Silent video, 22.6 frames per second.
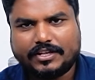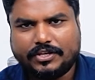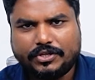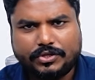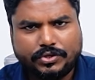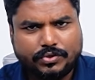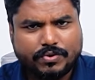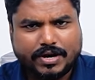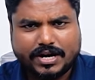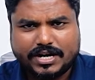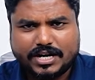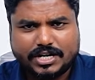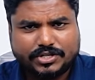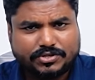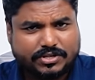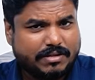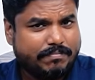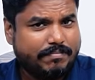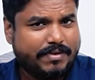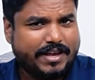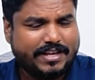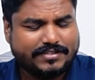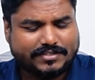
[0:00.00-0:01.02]
You understood
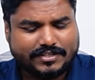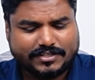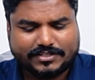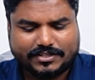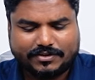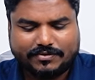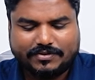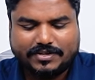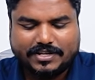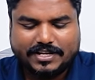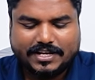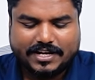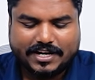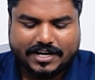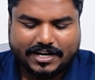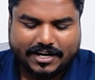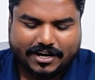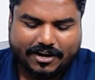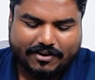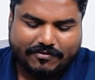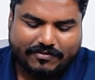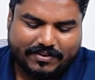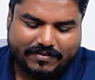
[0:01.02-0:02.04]
the basics now.
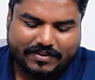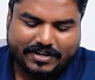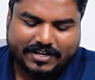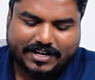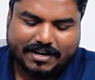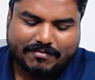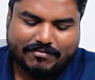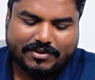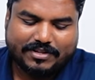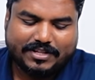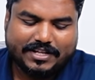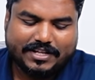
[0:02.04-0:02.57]
Now we will come to